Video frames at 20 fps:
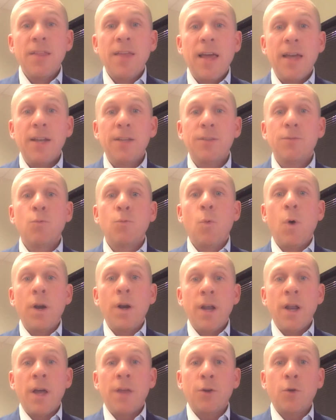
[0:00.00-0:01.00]
that is
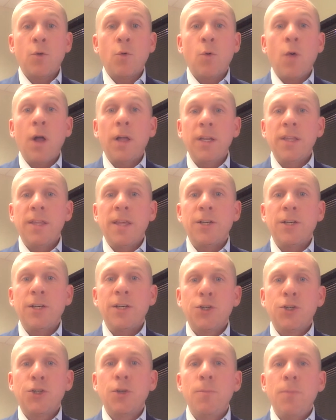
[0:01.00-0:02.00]
another quality that
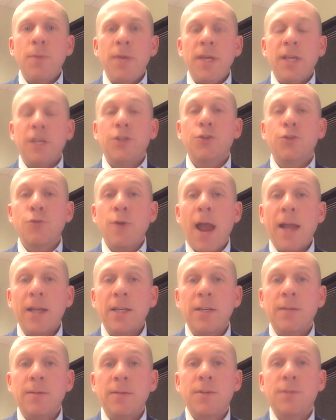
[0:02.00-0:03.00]
should be
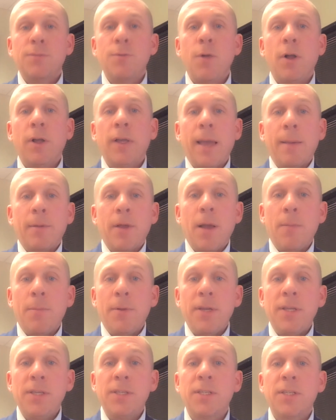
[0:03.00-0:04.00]
attractive to small cap
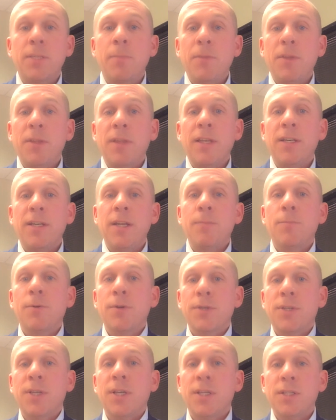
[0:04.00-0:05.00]
companies, something that didn't
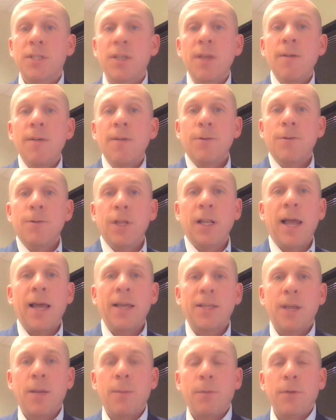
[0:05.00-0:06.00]
persist for the
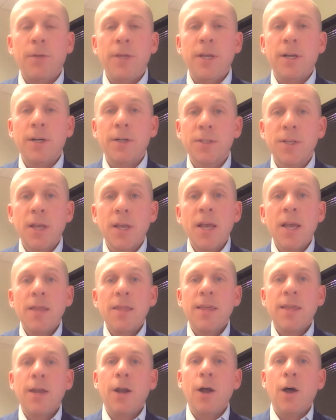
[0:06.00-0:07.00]
last couple of years
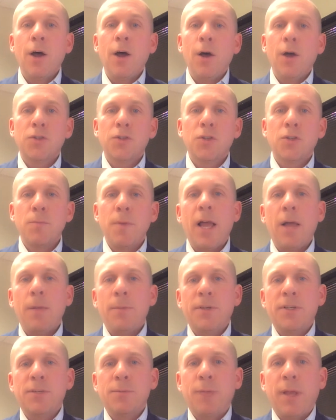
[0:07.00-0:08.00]
that also might help
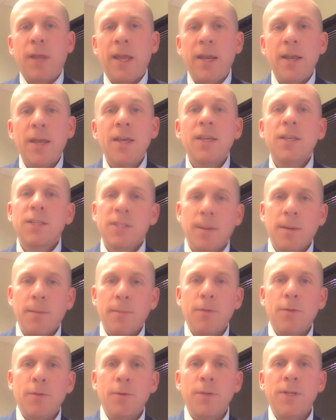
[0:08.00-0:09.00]
explain
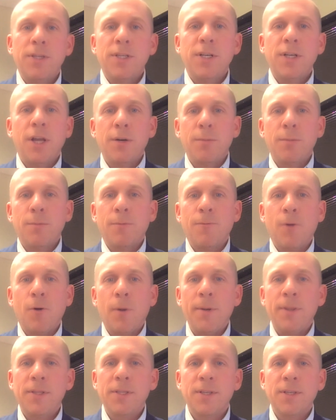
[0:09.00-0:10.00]
some of the recent
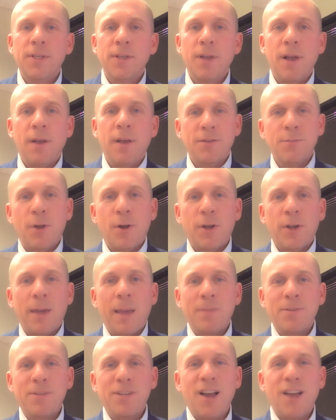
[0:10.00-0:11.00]
underperformance of small cap
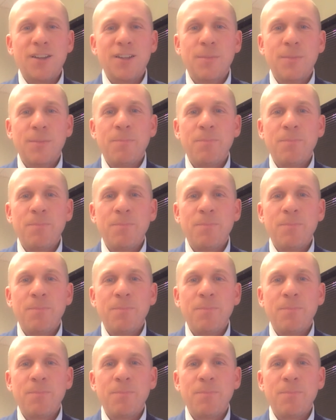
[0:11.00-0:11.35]
stocks.